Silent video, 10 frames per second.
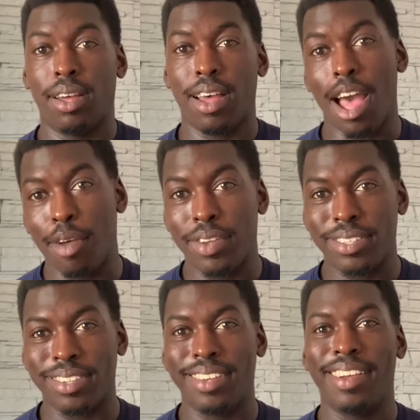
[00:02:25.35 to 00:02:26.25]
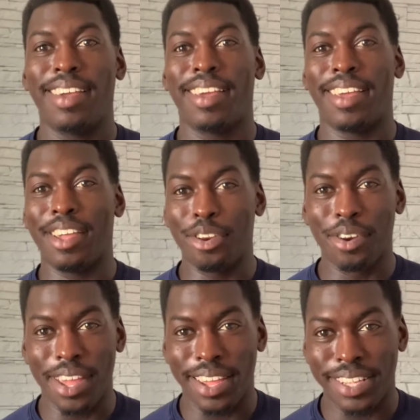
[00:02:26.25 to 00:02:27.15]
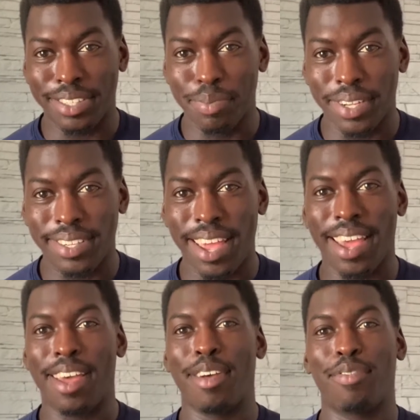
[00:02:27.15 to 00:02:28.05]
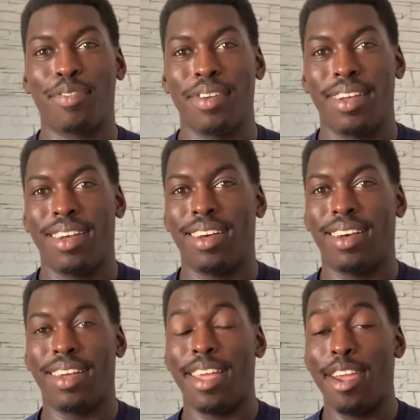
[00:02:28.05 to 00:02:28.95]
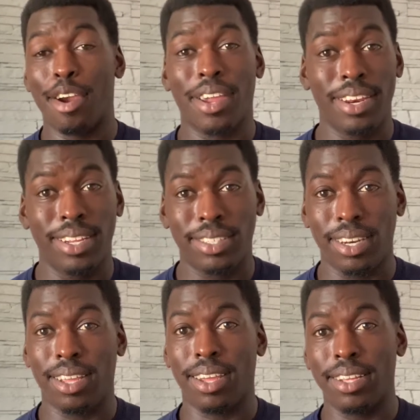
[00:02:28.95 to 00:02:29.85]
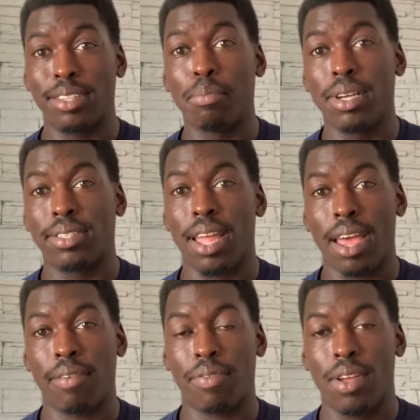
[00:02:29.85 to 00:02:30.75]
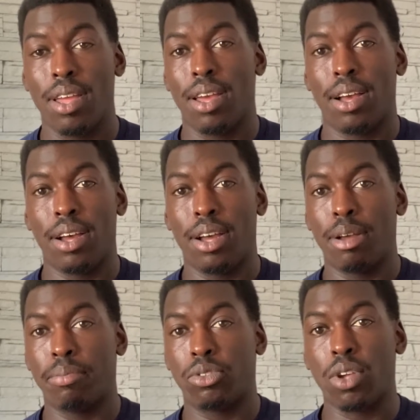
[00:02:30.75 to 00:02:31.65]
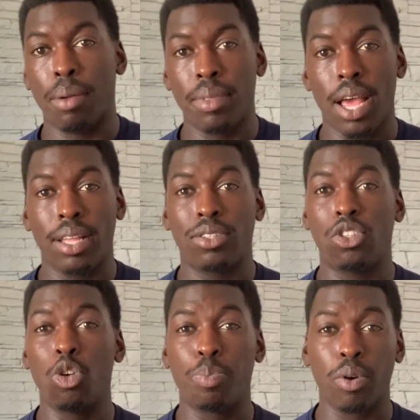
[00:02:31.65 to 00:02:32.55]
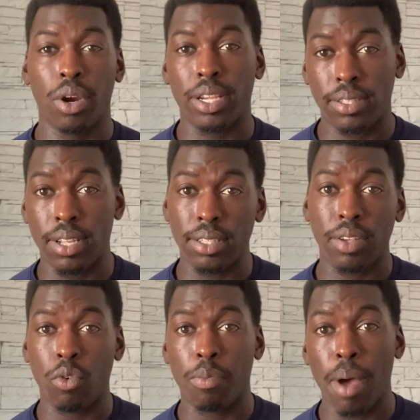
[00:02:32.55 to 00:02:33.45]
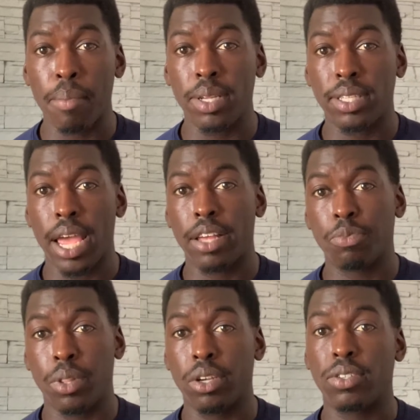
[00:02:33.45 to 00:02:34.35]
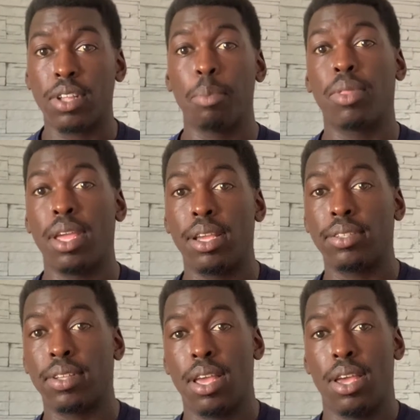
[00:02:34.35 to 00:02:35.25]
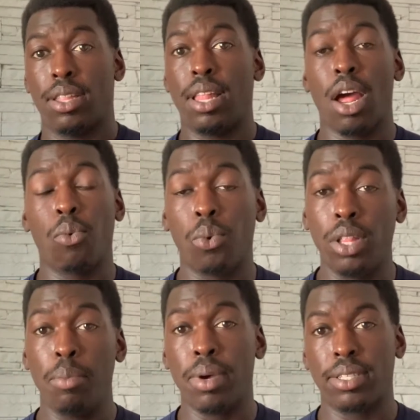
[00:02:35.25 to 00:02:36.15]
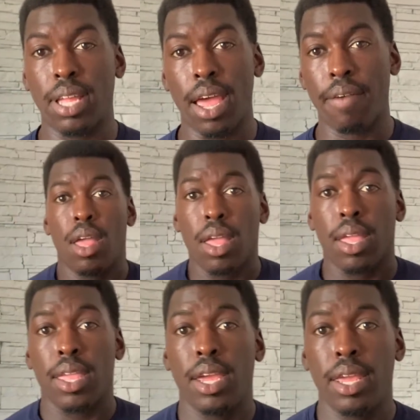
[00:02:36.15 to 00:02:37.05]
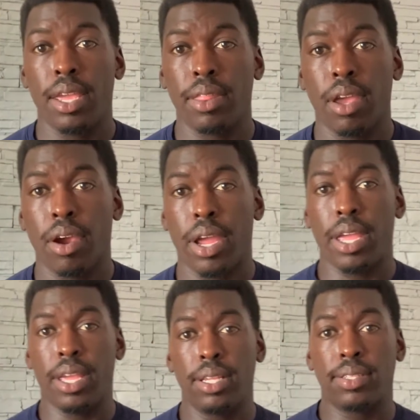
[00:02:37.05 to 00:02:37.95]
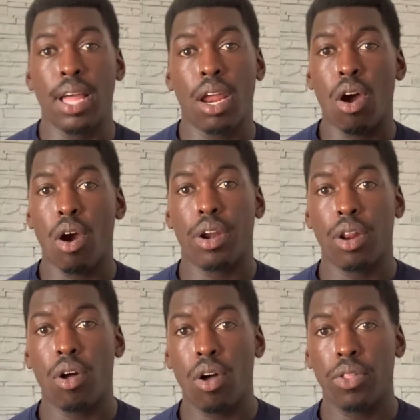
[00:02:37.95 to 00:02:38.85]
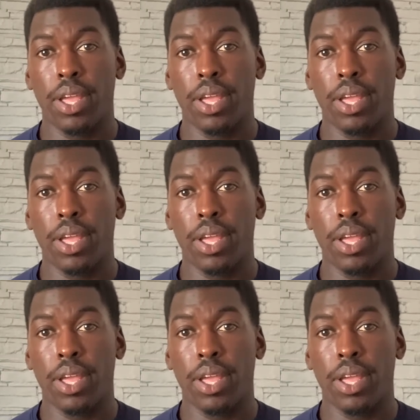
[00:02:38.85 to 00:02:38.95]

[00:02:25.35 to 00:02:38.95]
Obviously, internet is a must-have. Air conditioning is a must-have. So I'm not super extensive with my must-haves, but there's some things that I really must have. Getting in there is not hard at all.